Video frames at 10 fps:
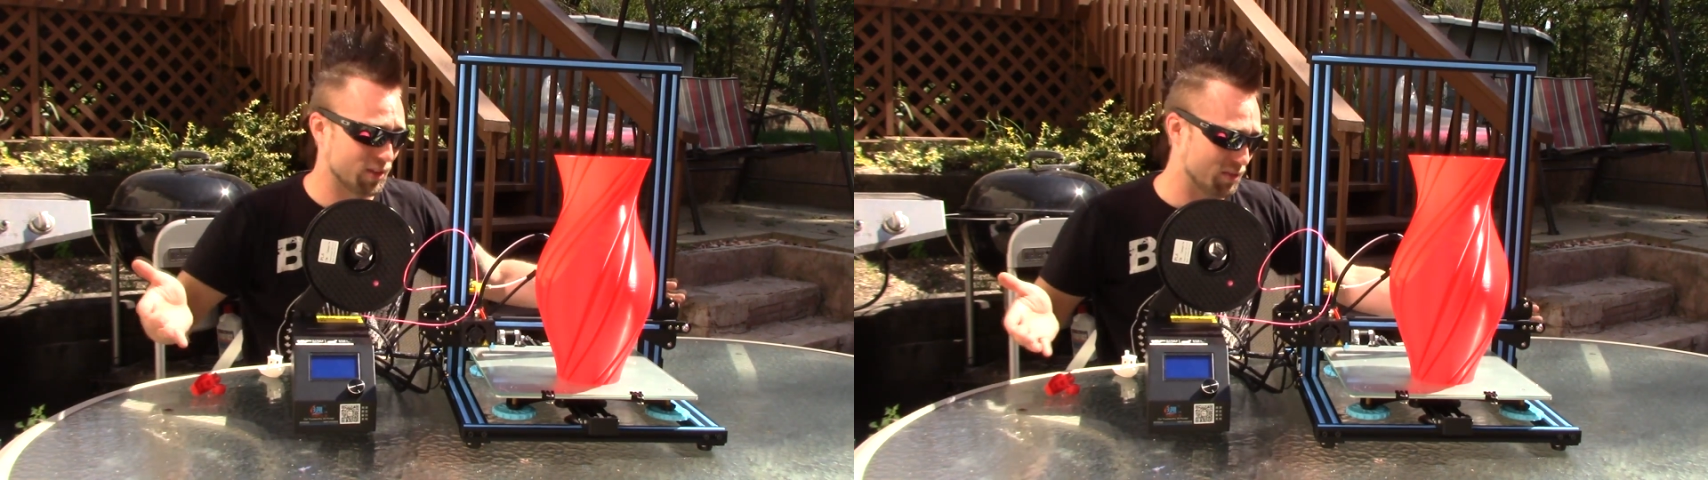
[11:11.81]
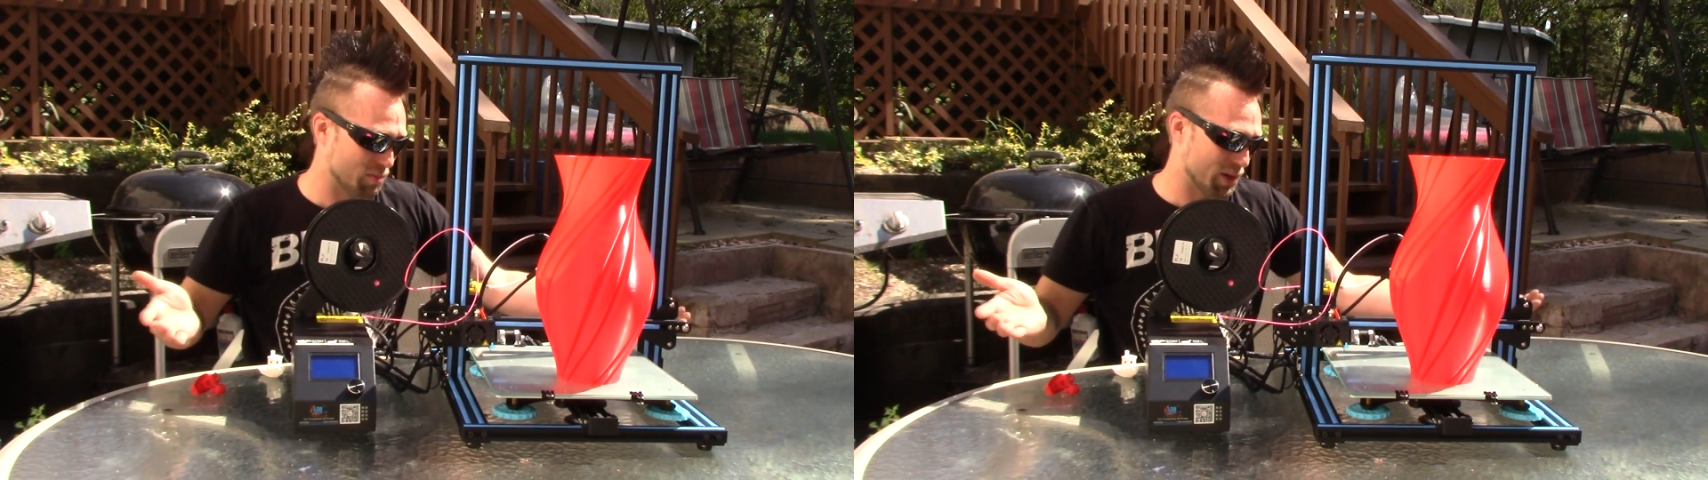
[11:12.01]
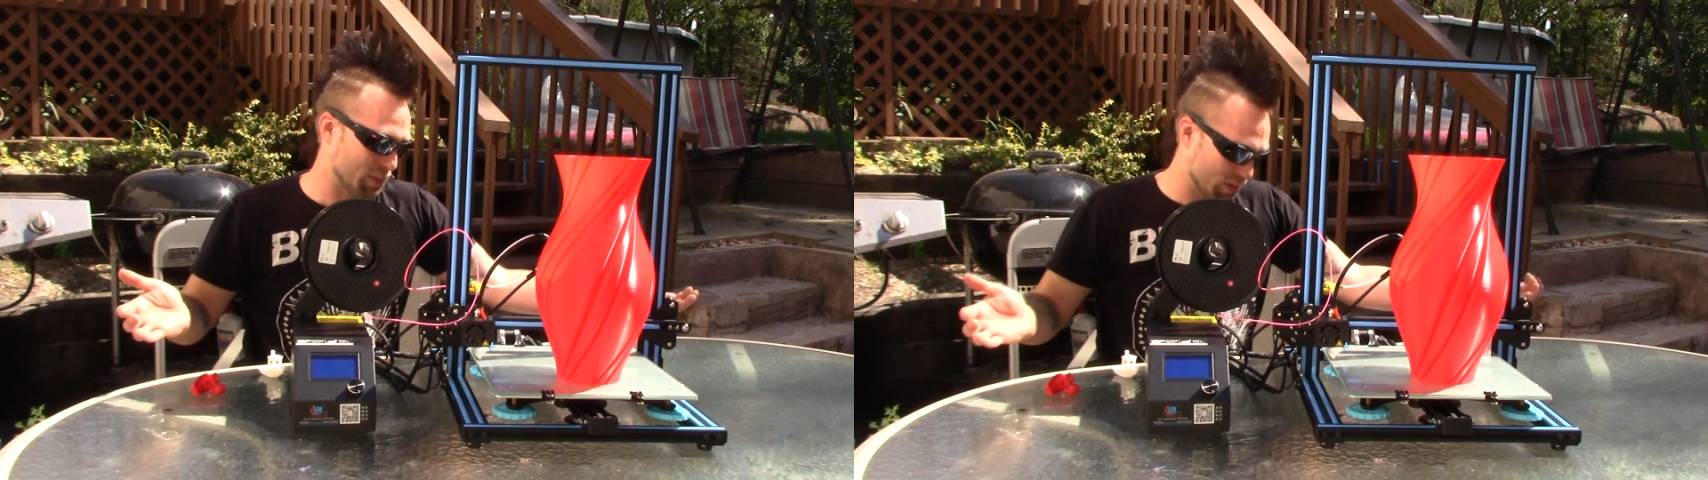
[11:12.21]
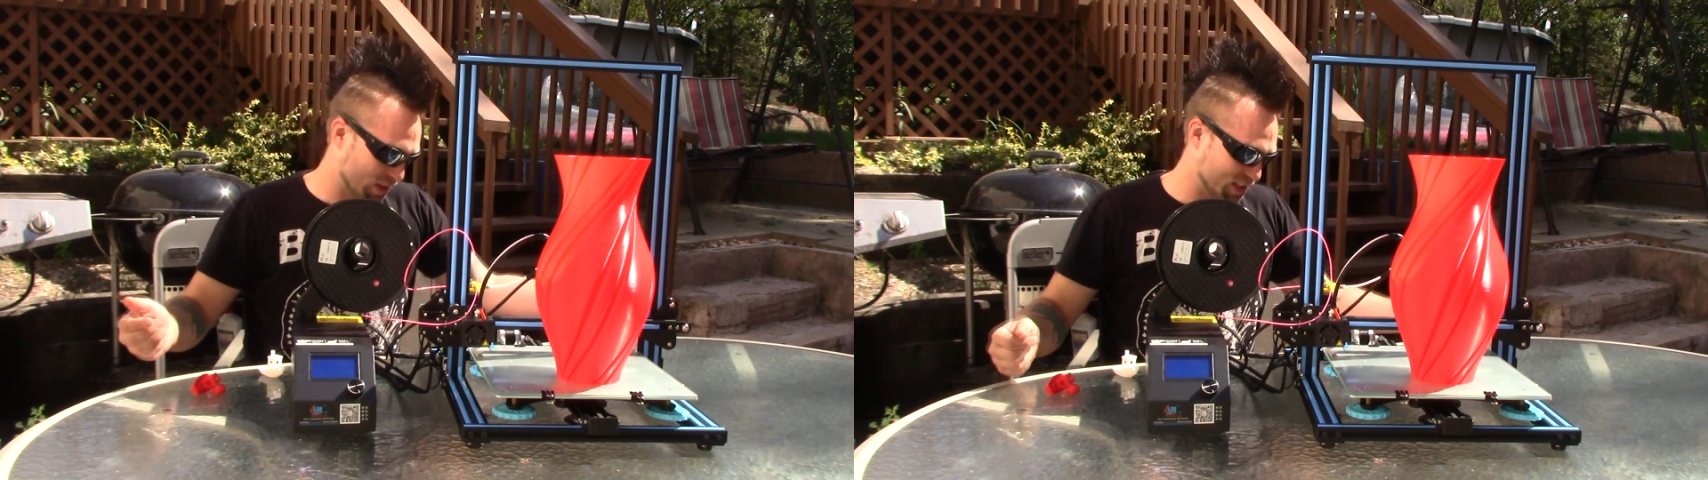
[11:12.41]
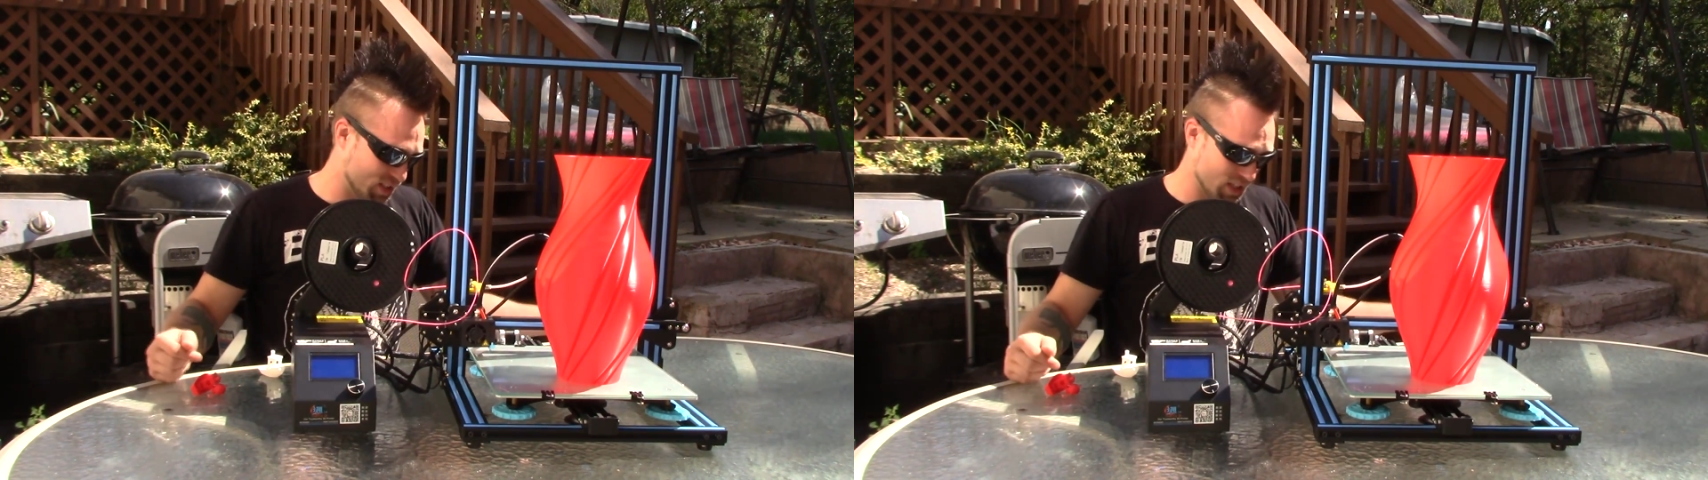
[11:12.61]
to level bed it'd be
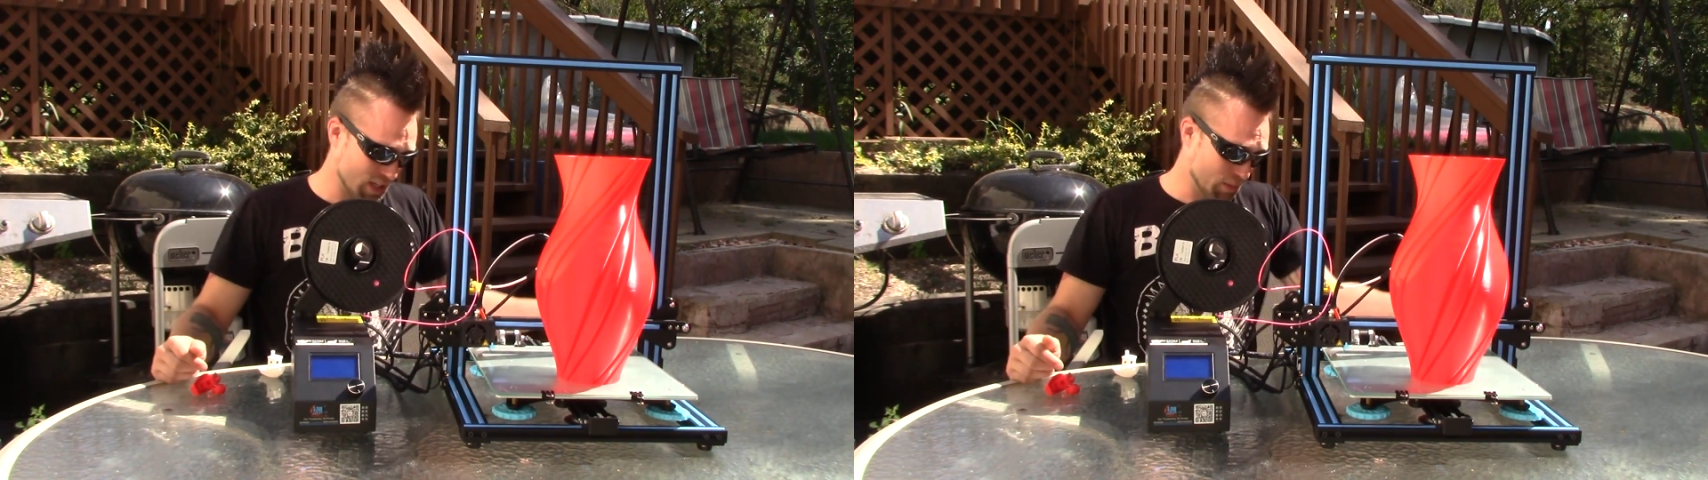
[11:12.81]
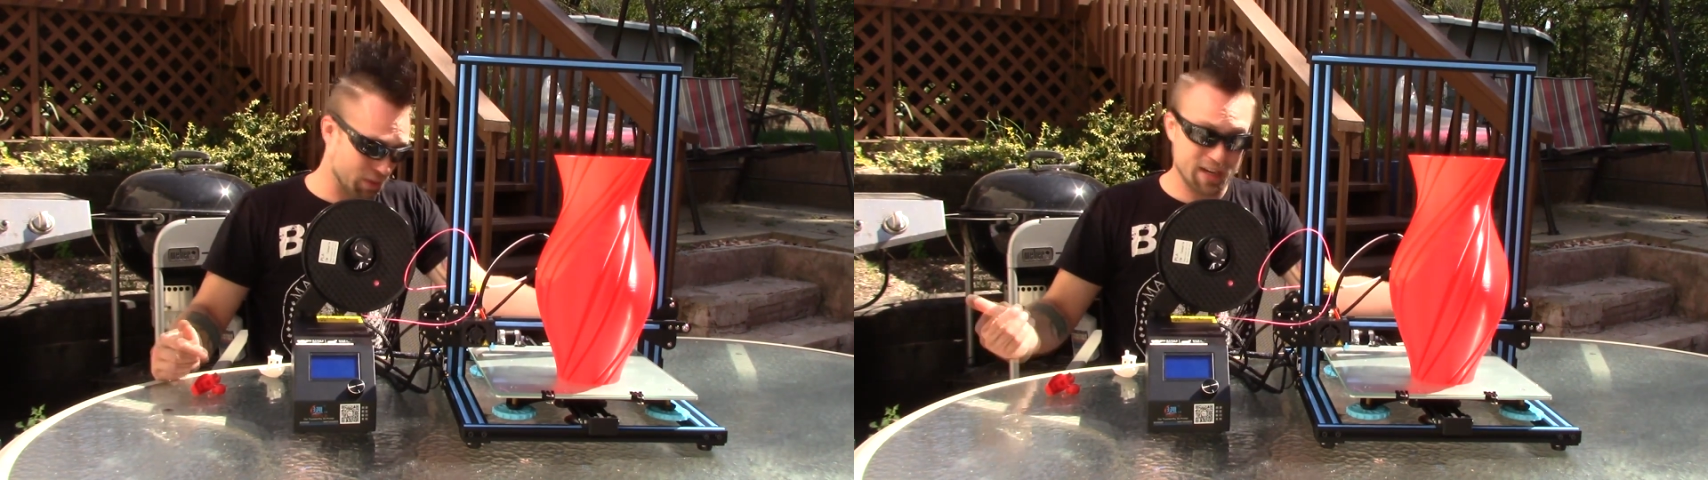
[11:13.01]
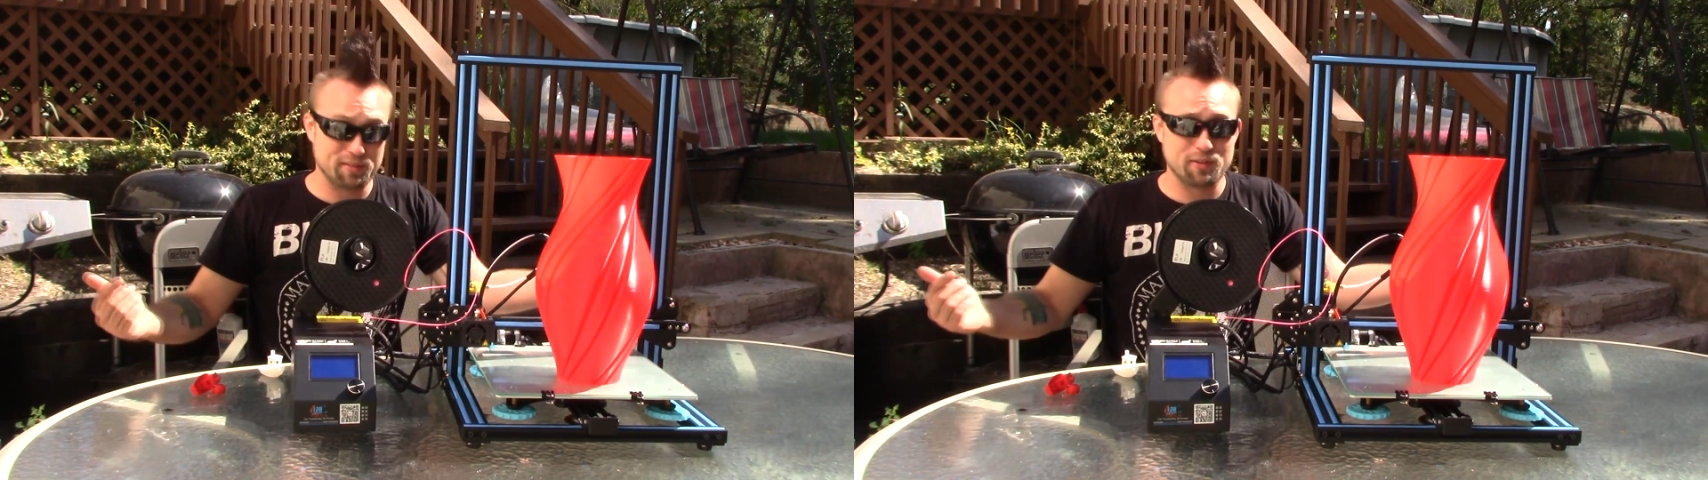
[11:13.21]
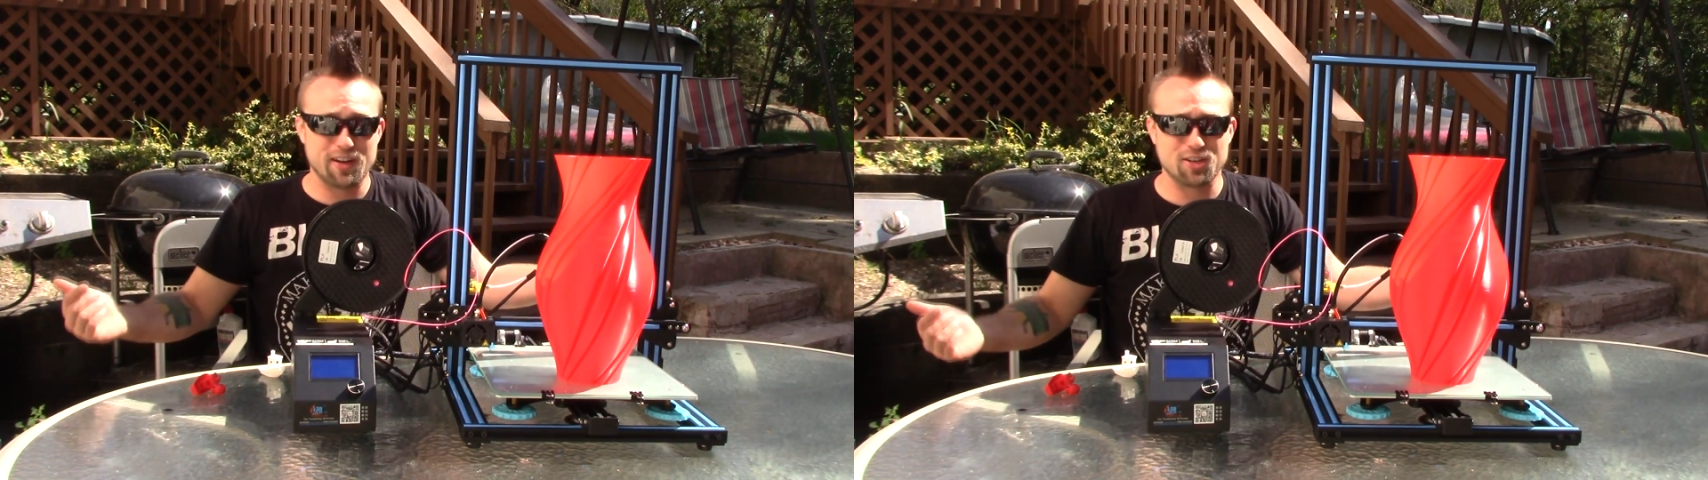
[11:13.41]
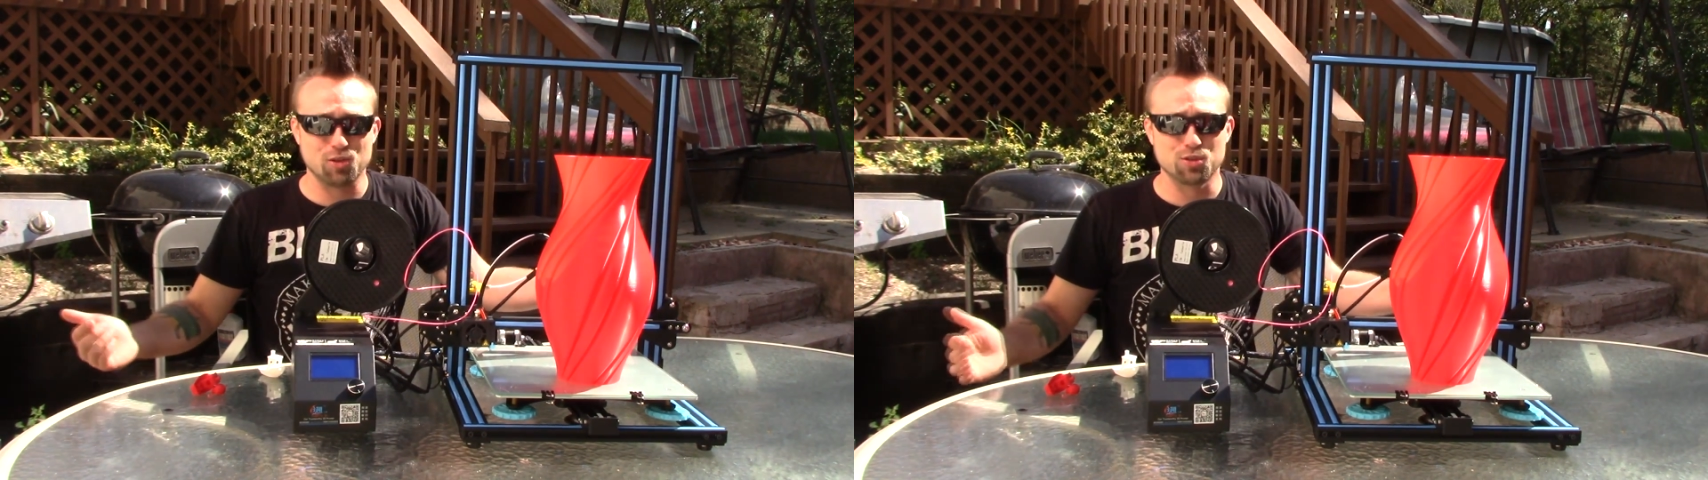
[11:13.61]
real easy, but I haven't even
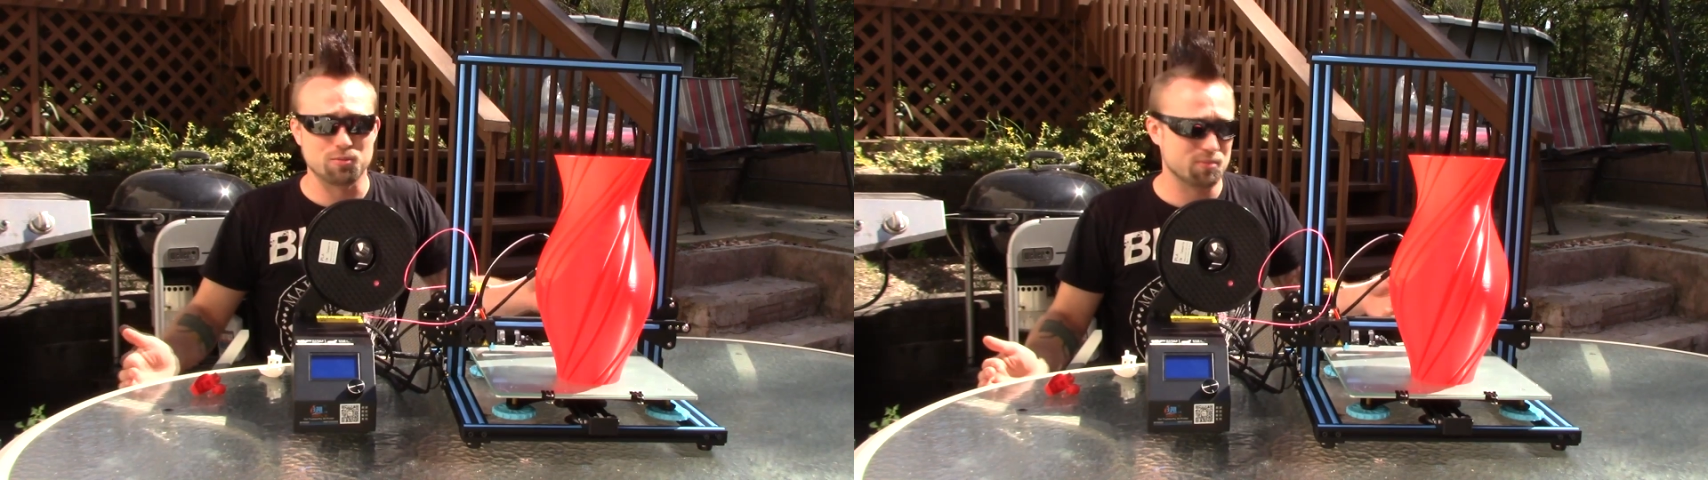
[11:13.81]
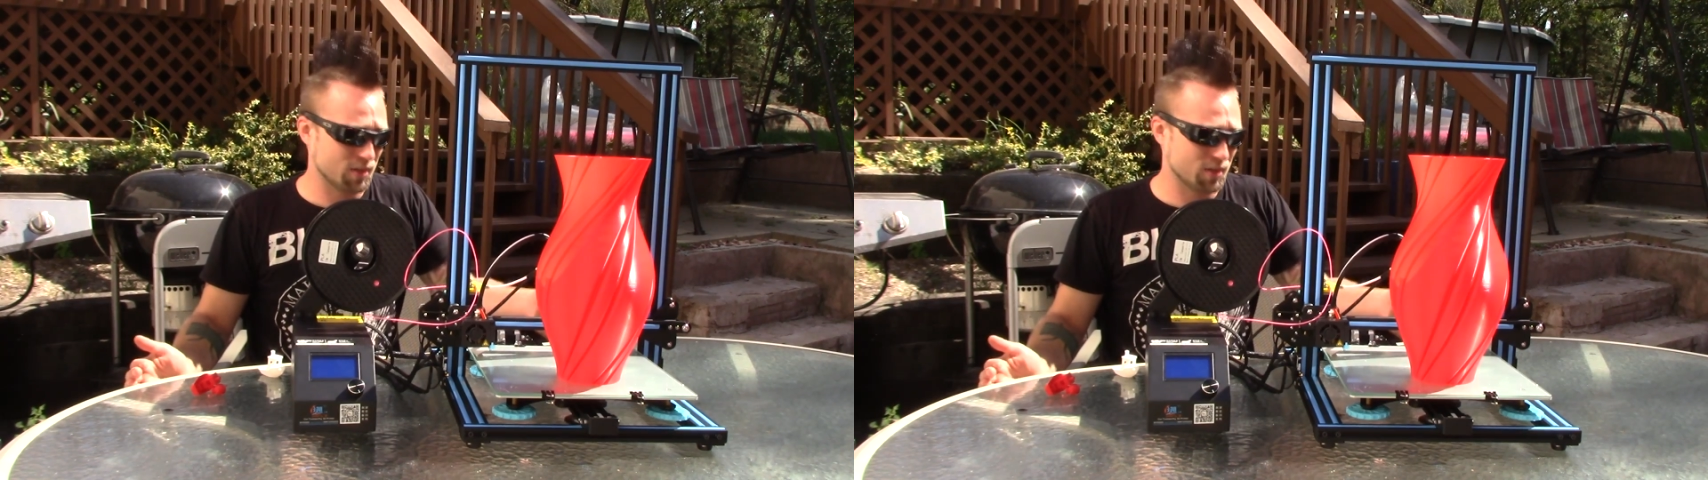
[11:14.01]
had to use them.